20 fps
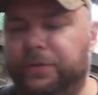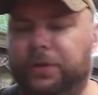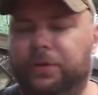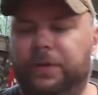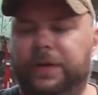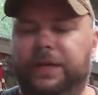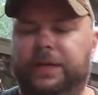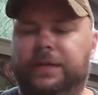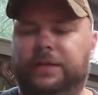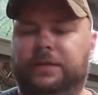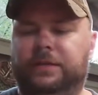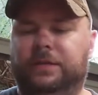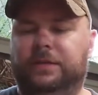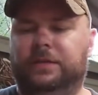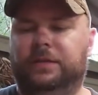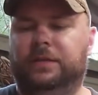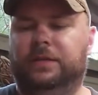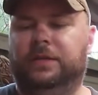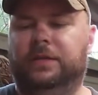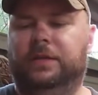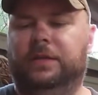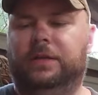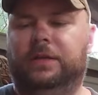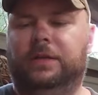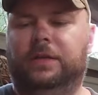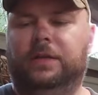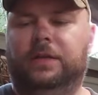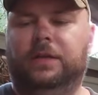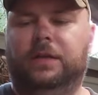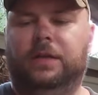doing it.
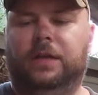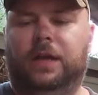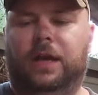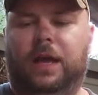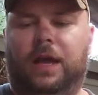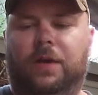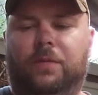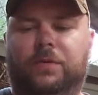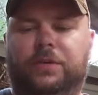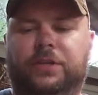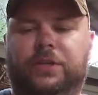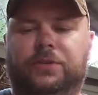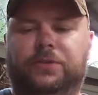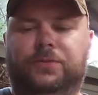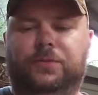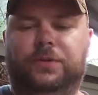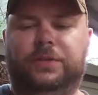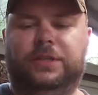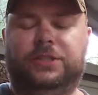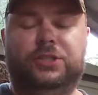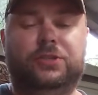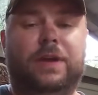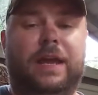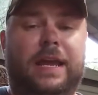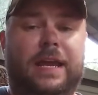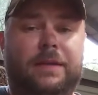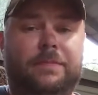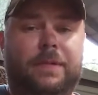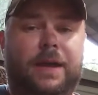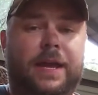I would use one that you
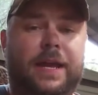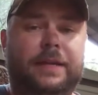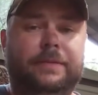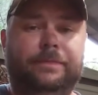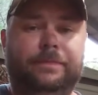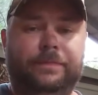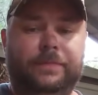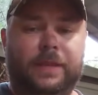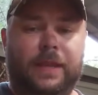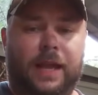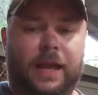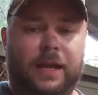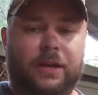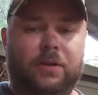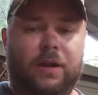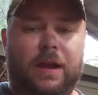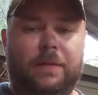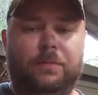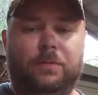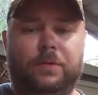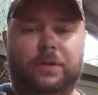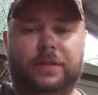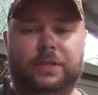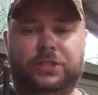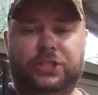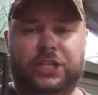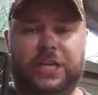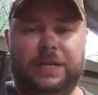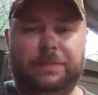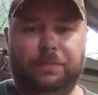handmade. I grabbed one of the
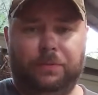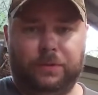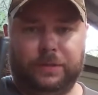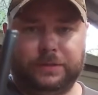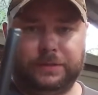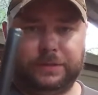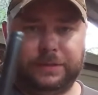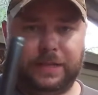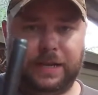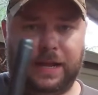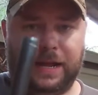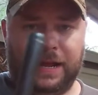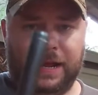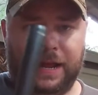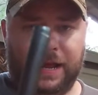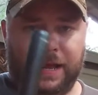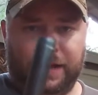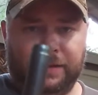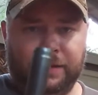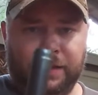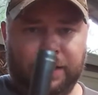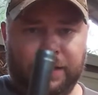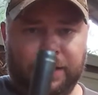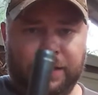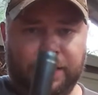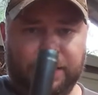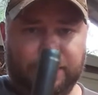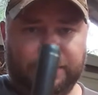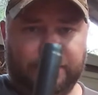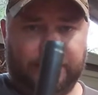cheap ones that I had
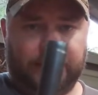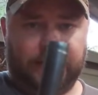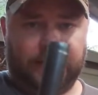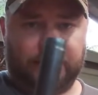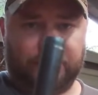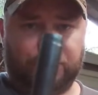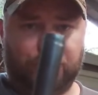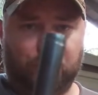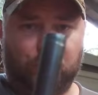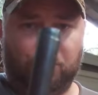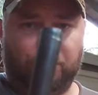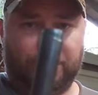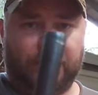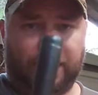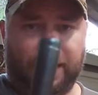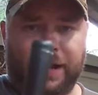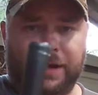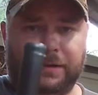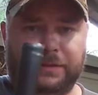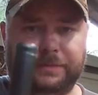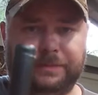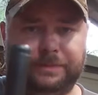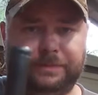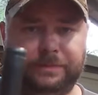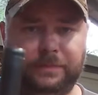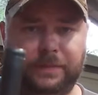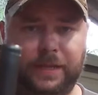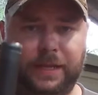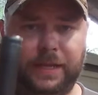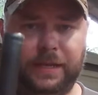to get a drill bit out.
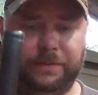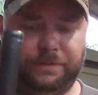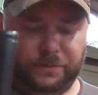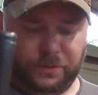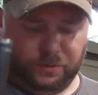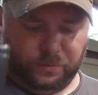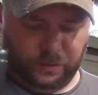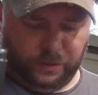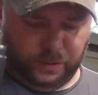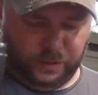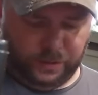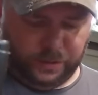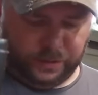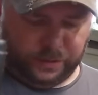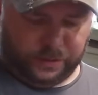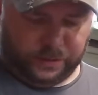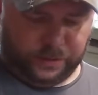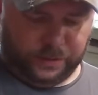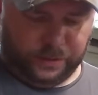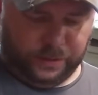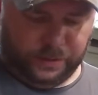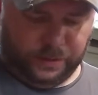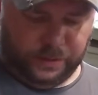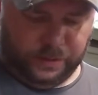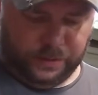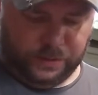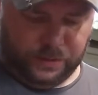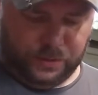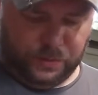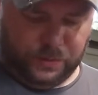And if you look,
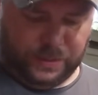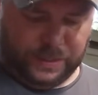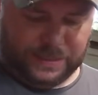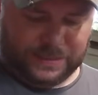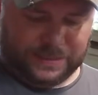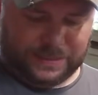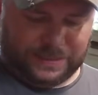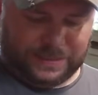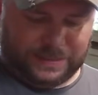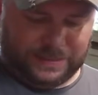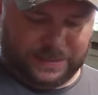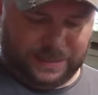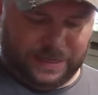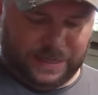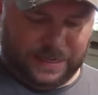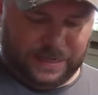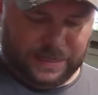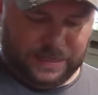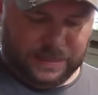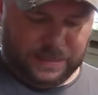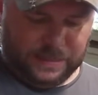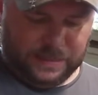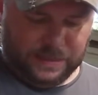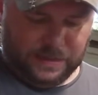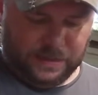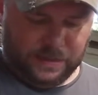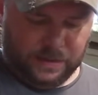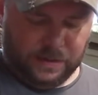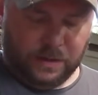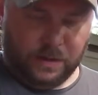you can see
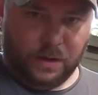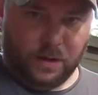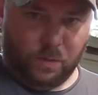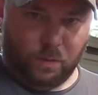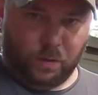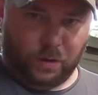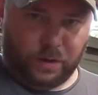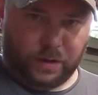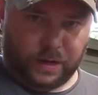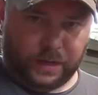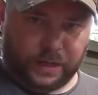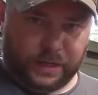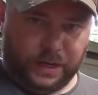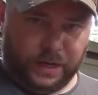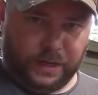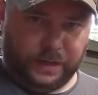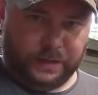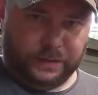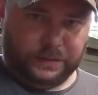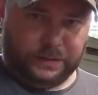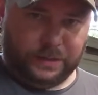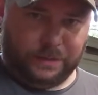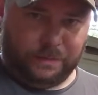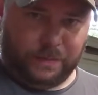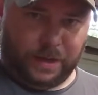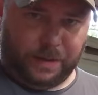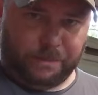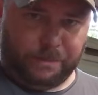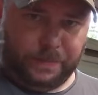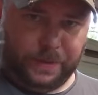where it cut into
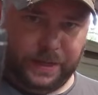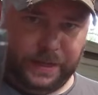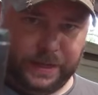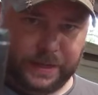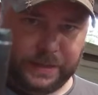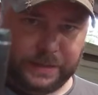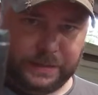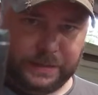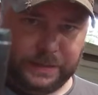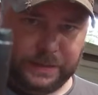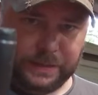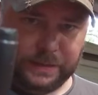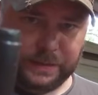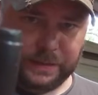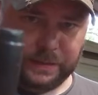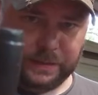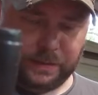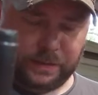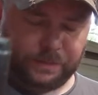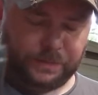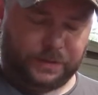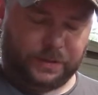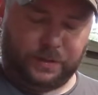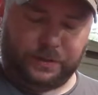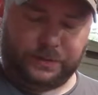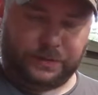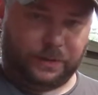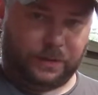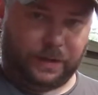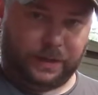my
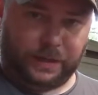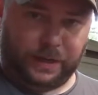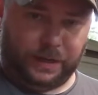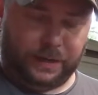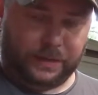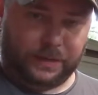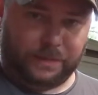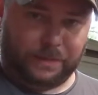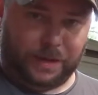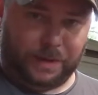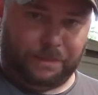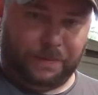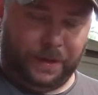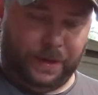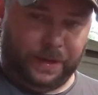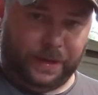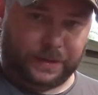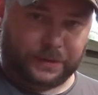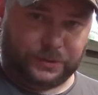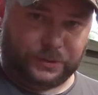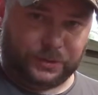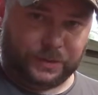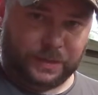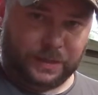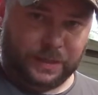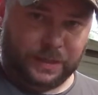cut into my punch.